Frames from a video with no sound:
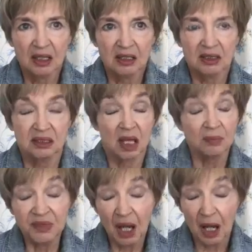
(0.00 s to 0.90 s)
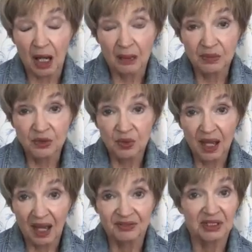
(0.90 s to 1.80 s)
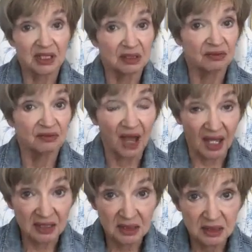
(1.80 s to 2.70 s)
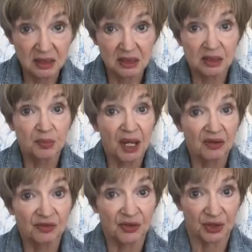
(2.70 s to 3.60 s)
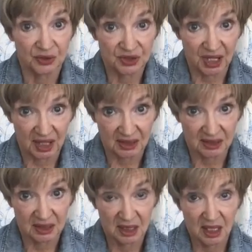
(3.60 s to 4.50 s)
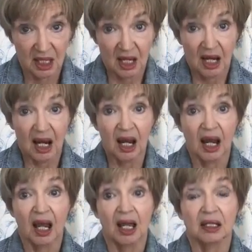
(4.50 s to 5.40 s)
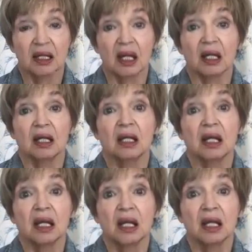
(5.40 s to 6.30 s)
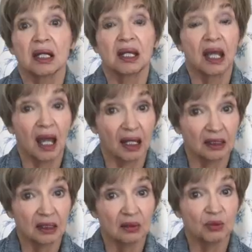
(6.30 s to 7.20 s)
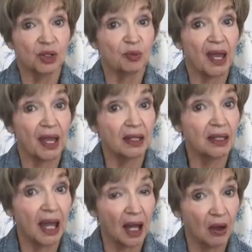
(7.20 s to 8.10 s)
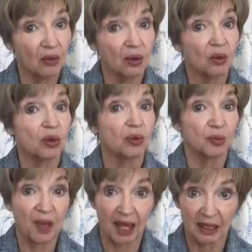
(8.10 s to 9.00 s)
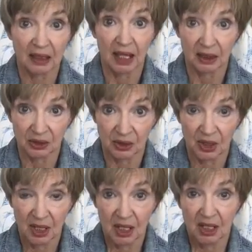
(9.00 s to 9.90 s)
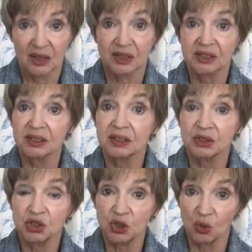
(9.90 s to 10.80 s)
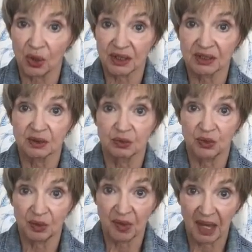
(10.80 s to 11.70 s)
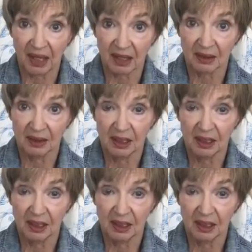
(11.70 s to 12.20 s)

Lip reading: Sometimes we have to invest to pay for those tests. And again, we pay now or we pay later. This is a choice we make.